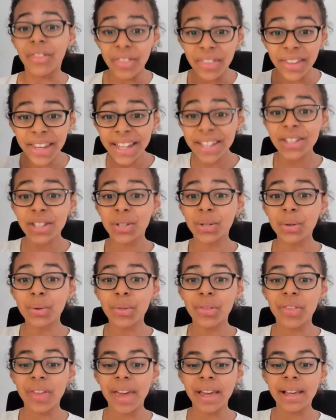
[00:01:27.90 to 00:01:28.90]
These two
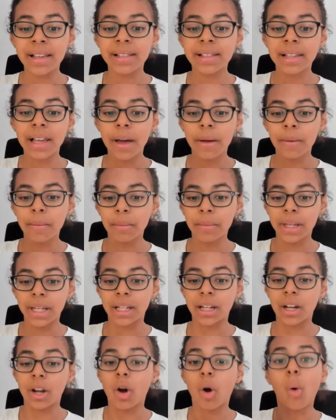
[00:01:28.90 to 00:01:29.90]
things
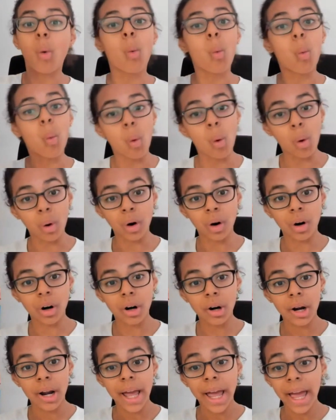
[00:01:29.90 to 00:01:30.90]
mean
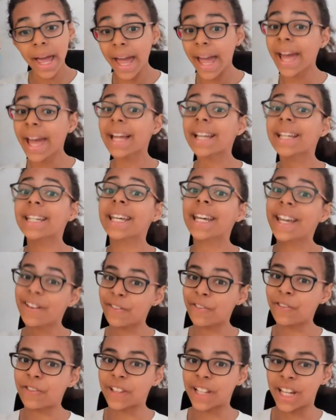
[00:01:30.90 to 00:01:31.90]
war and
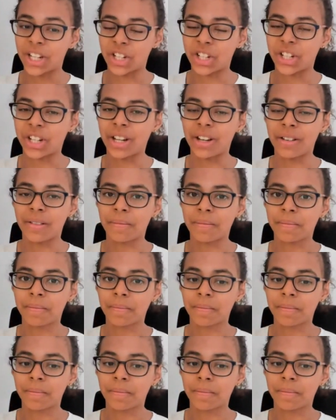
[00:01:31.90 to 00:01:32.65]
inflation.